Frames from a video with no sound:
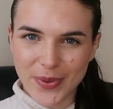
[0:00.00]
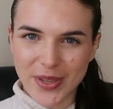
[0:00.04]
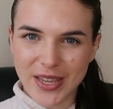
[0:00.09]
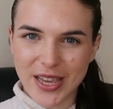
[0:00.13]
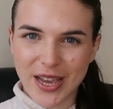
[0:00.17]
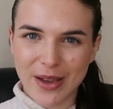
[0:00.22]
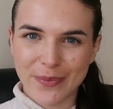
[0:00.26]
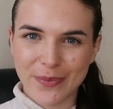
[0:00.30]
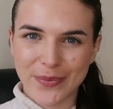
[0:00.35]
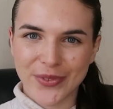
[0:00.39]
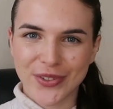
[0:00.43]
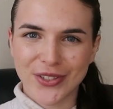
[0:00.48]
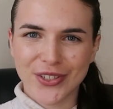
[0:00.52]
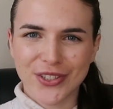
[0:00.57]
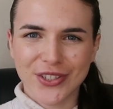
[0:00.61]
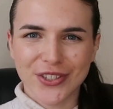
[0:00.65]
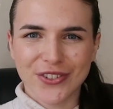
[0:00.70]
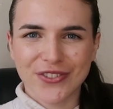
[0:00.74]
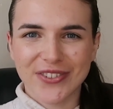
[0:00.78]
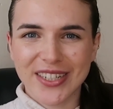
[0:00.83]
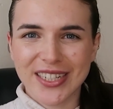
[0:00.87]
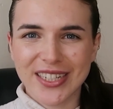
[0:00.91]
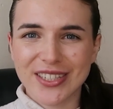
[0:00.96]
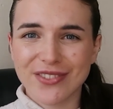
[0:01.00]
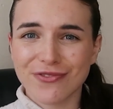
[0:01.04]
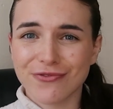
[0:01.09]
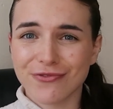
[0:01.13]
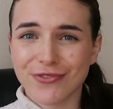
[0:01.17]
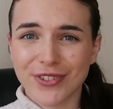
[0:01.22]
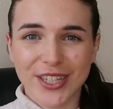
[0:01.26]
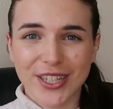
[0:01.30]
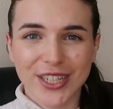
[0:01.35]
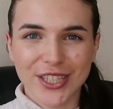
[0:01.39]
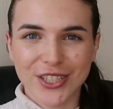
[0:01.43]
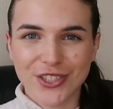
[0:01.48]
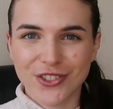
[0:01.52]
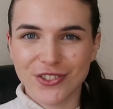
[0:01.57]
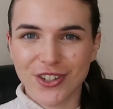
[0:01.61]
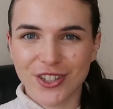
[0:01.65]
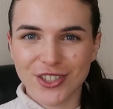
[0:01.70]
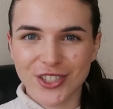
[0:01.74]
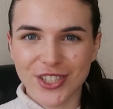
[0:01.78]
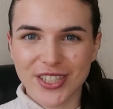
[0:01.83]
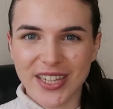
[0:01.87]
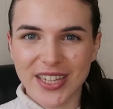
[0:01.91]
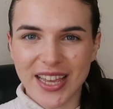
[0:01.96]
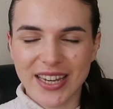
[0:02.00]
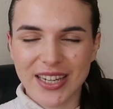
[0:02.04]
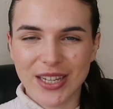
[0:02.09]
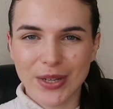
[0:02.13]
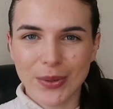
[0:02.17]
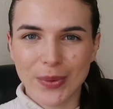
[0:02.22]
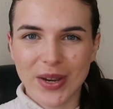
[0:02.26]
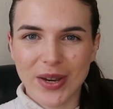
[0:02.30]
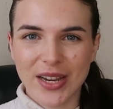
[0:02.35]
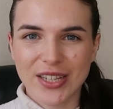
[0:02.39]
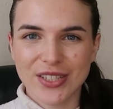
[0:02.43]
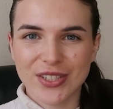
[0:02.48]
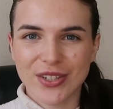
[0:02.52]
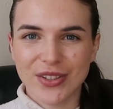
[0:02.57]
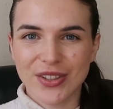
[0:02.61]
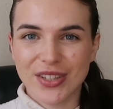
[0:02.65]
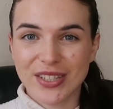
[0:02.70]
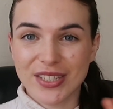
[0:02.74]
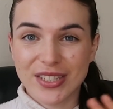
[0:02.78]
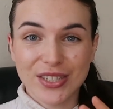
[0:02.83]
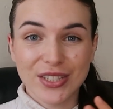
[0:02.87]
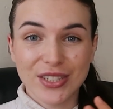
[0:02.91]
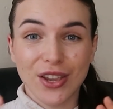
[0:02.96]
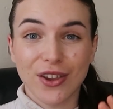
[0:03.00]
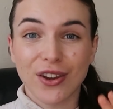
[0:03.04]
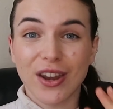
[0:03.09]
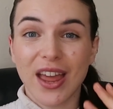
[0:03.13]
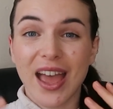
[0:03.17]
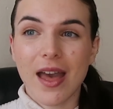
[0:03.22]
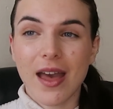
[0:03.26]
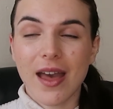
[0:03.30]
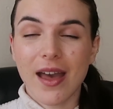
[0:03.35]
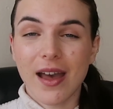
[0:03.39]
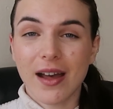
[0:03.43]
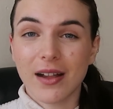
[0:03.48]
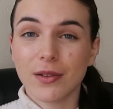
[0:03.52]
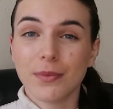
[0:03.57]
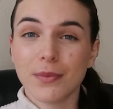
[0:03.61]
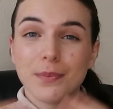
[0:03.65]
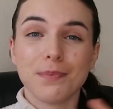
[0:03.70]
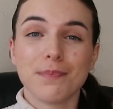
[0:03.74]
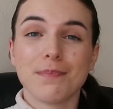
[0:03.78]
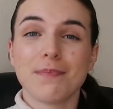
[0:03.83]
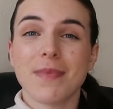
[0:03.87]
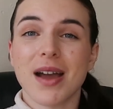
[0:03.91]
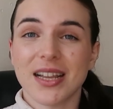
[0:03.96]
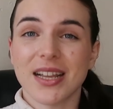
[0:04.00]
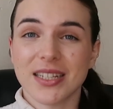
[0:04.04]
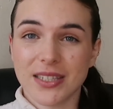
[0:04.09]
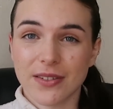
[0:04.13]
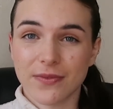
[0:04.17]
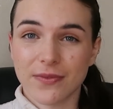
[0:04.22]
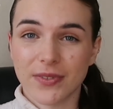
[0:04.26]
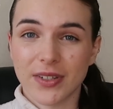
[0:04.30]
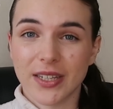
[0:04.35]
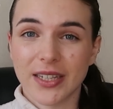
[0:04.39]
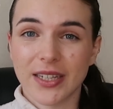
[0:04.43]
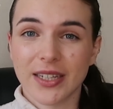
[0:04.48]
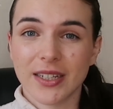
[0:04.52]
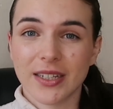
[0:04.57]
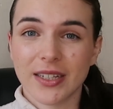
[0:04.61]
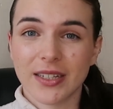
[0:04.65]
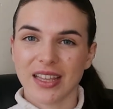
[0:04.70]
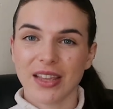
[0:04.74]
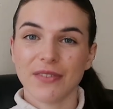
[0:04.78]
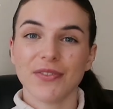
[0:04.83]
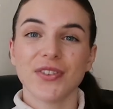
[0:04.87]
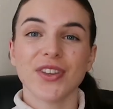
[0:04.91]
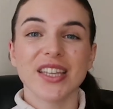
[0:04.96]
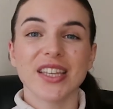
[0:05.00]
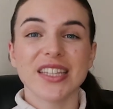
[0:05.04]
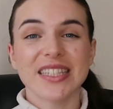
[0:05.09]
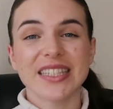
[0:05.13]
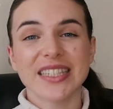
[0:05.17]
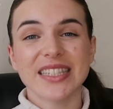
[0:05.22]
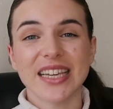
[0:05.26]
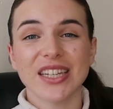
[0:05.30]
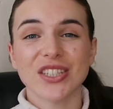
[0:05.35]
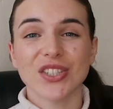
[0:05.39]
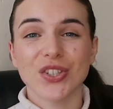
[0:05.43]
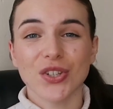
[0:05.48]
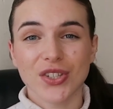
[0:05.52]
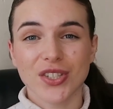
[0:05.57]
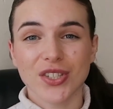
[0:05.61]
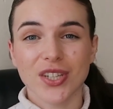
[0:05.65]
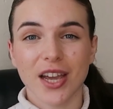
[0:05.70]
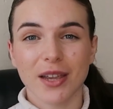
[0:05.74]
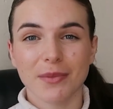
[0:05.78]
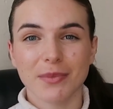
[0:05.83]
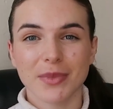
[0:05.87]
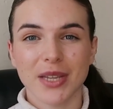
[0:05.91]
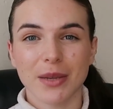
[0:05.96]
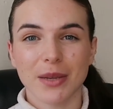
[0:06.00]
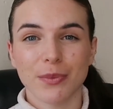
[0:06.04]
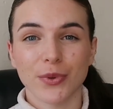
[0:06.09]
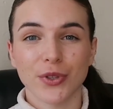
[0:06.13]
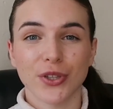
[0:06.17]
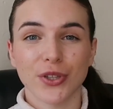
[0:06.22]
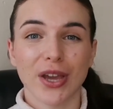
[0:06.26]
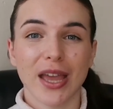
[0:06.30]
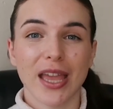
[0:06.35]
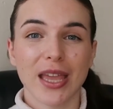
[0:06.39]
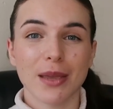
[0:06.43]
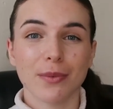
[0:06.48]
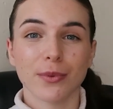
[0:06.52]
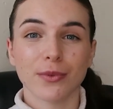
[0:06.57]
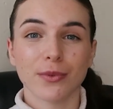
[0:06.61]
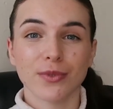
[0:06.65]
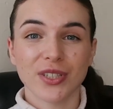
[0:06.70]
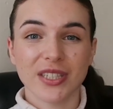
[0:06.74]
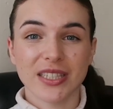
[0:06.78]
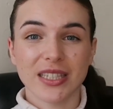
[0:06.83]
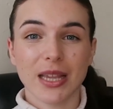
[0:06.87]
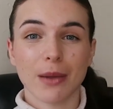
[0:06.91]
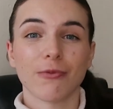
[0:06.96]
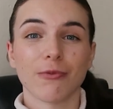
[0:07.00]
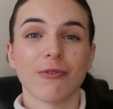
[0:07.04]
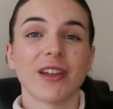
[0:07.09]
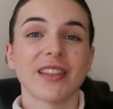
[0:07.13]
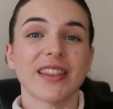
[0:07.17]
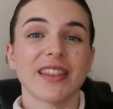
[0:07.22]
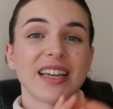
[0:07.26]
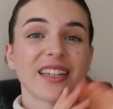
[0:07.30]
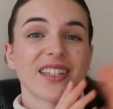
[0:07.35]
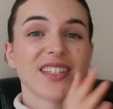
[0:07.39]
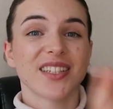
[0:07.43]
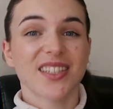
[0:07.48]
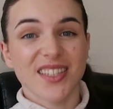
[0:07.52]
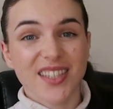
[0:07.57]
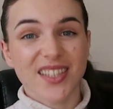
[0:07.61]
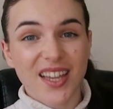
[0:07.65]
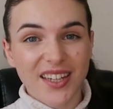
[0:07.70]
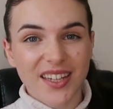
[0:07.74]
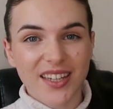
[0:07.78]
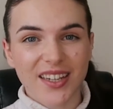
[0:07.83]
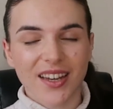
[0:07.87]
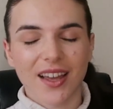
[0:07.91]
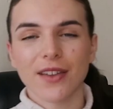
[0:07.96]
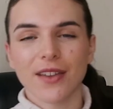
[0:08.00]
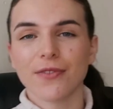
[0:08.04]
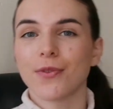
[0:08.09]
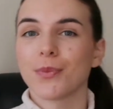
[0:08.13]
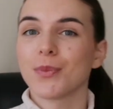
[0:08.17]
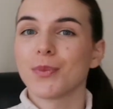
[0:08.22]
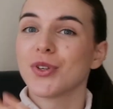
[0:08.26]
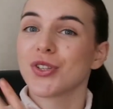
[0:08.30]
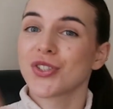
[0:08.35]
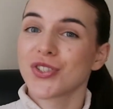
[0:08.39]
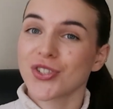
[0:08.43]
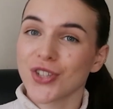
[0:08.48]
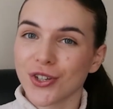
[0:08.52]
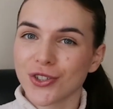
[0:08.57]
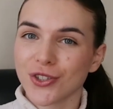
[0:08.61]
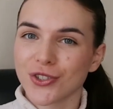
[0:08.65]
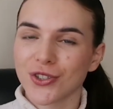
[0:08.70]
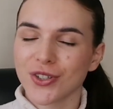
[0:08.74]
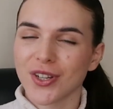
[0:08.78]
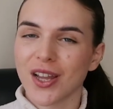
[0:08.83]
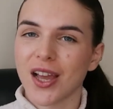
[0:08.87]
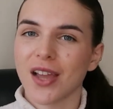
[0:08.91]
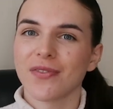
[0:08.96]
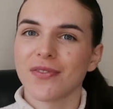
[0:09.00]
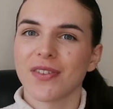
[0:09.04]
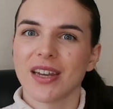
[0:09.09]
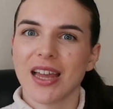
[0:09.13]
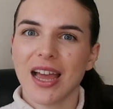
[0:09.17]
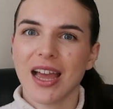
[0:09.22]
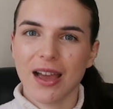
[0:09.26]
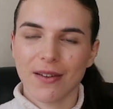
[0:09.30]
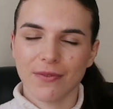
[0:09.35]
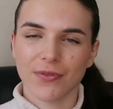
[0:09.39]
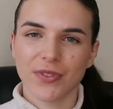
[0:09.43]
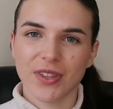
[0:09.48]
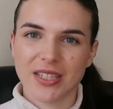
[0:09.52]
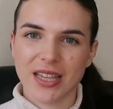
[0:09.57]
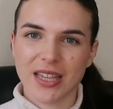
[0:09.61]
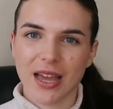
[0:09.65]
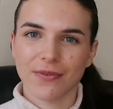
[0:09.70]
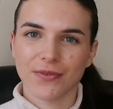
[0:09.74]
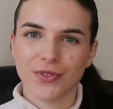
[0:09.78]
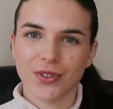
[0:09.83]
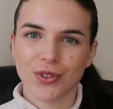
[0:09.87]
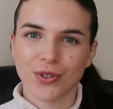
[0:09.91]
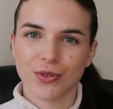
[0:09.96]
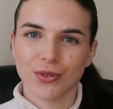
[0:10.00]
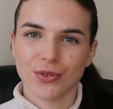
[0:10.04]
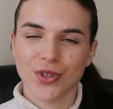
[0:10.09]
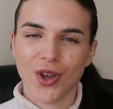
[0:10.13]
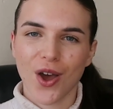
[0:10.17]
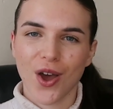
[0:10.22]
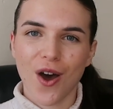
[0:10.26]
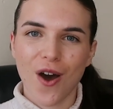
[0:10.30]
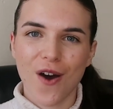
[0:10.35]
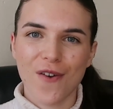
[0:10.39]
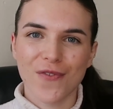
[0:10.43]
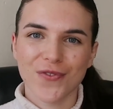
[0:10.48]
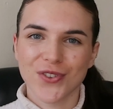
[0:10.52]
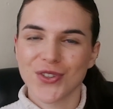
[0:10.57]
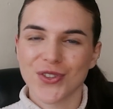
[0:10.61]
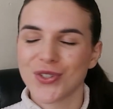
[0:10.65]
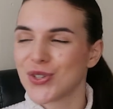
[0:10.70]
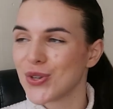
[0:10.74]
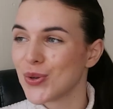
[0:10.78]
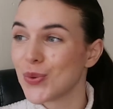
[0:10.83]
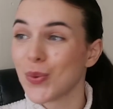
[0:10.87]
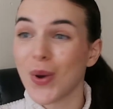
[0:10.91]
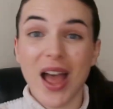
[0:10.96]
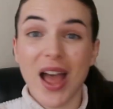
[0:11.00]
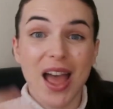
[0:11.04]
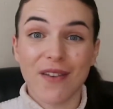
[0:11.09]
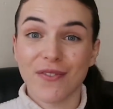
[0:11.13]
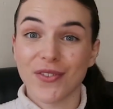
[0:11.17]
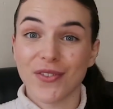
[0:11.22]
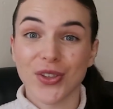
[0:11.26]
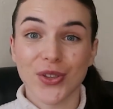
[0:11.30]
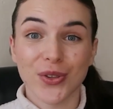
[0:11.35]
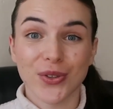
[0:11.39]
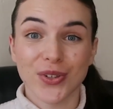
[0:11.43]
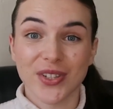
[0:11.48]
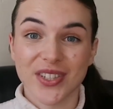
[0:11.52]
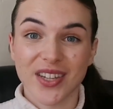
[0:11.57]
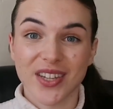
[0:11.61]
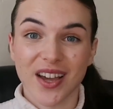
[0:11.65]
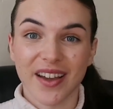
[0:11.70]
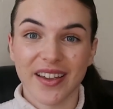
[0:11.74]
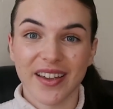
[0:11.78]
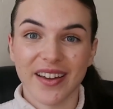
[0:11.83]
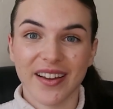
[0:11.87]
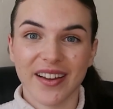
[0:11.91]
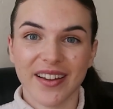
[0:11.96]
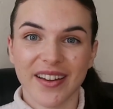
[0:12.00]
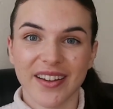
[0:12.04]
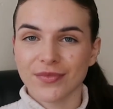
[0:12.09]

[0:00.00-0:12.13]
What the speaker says: PM. Your degree is really structured anyway, so this is going to help massively. If you can stick to a timetable, you're able to separate that study life from your social life and have these afternoons off to do whatever you desire.